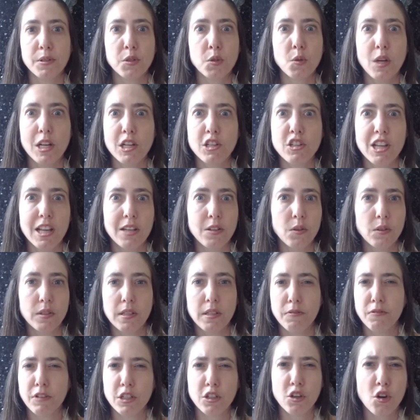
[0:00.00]
So I channel
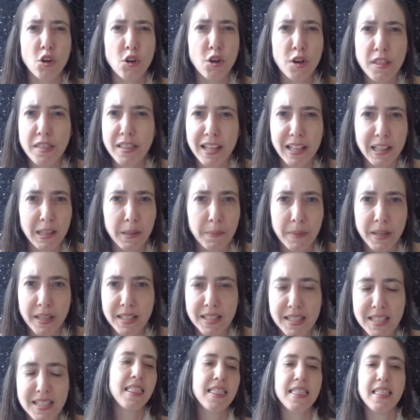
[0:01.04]
different earth
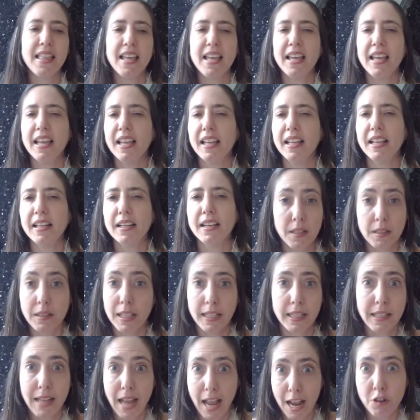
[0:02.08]
elements, then
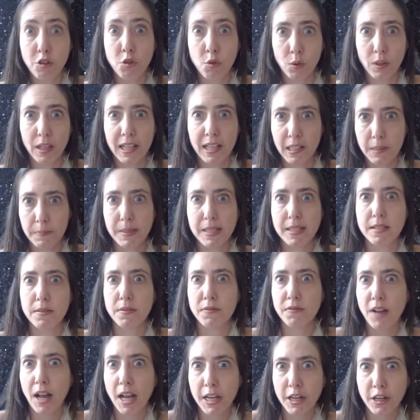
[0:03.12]
like actual elements,
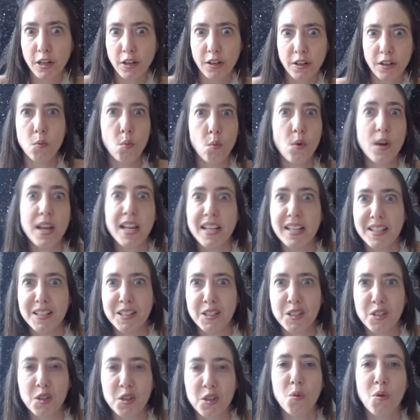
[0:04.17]
fire,
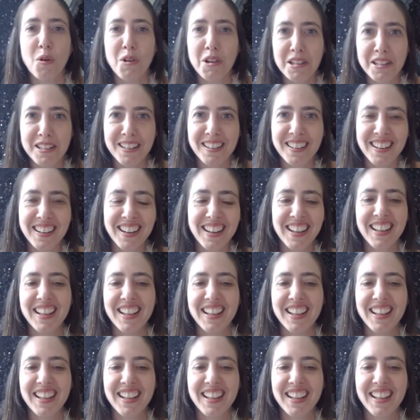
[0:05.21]
wind, water.